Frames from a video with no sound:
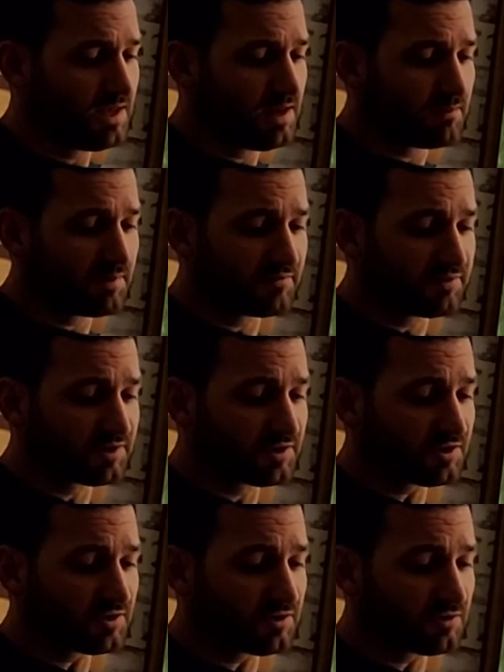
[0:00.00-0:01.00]
But if the
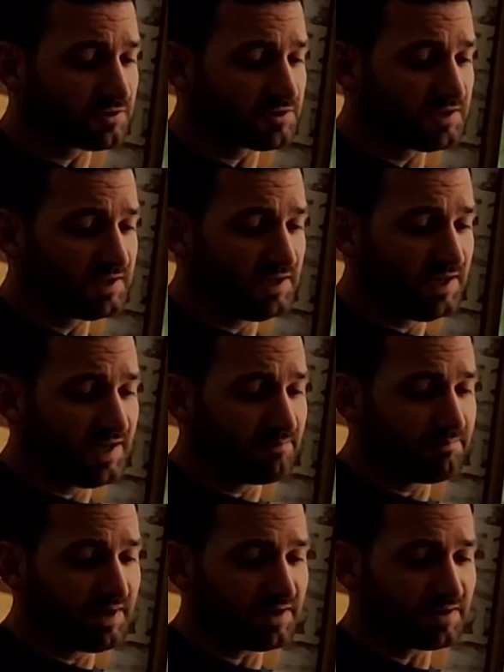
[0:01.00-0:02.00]
girls had
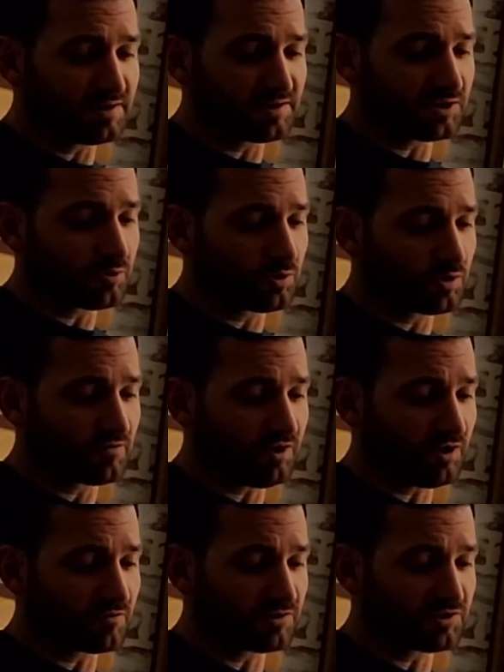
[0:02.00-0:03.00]
met her at the corner of
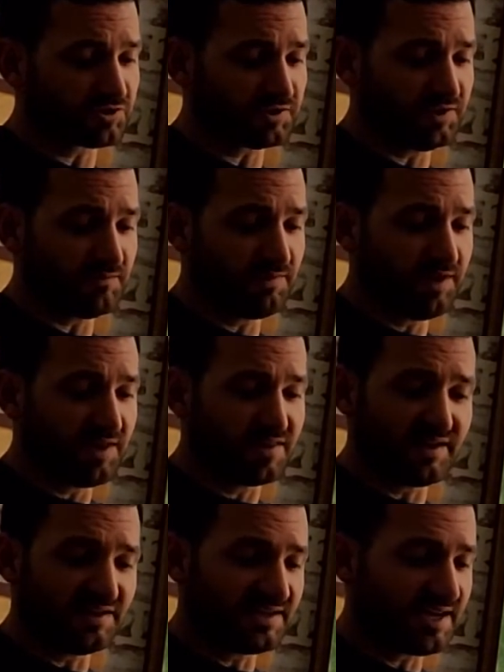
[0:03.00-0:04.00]
Oliver Street,
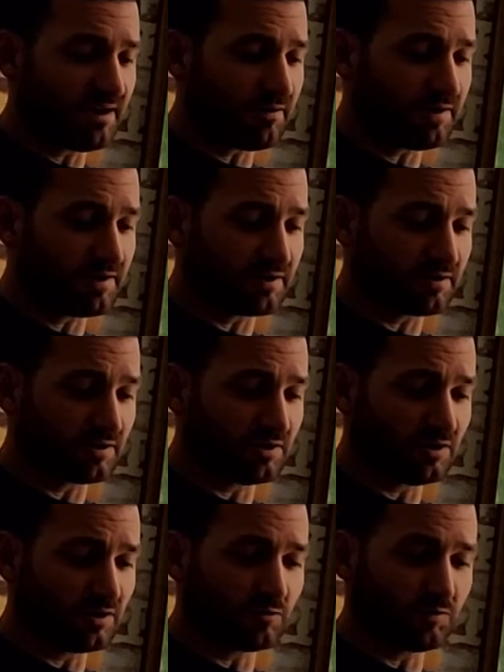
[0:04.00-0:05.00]
they'd carry her
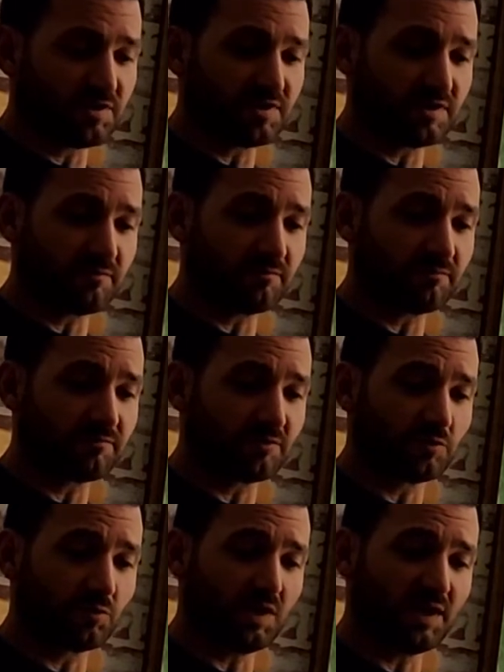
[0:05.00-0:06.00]
along with them for a
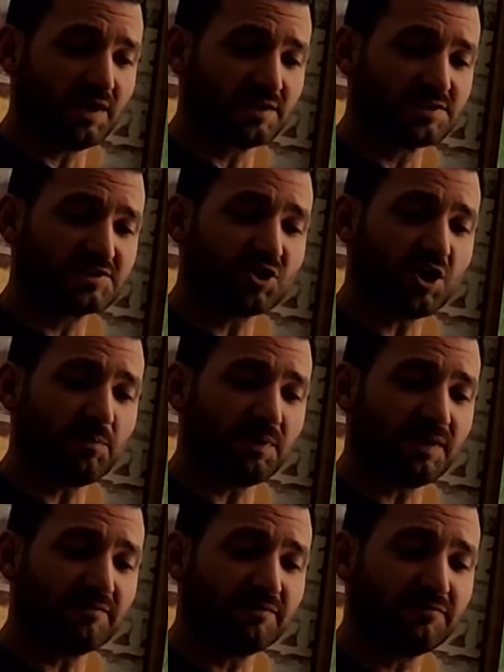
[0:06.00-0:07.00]
way,
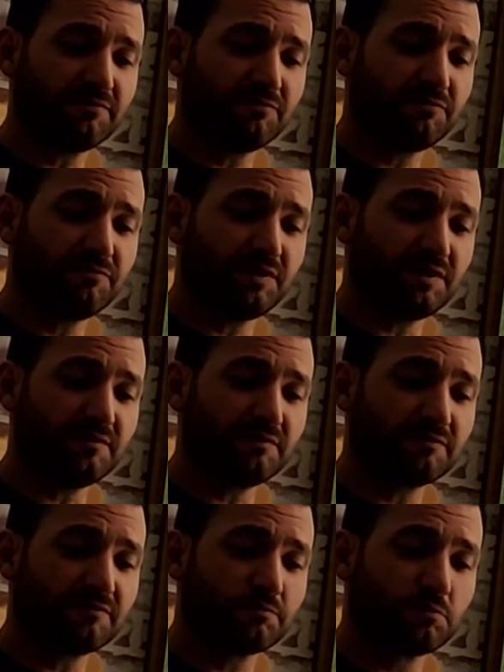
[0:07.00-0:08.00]
stopping every few feet
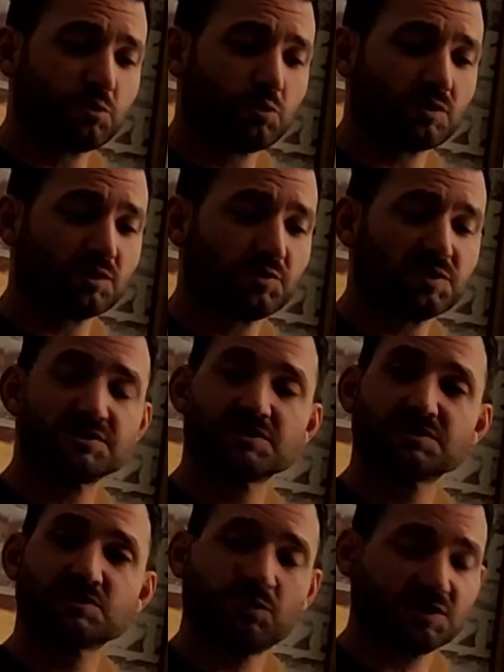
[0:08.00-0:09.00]
for more
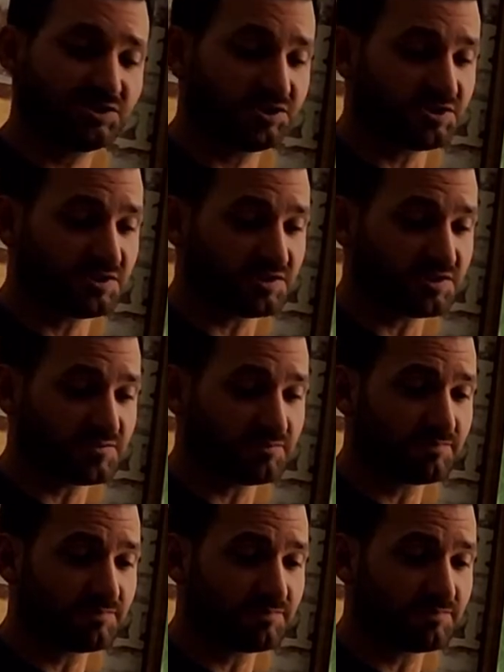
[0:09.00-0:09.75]
incredulous questions.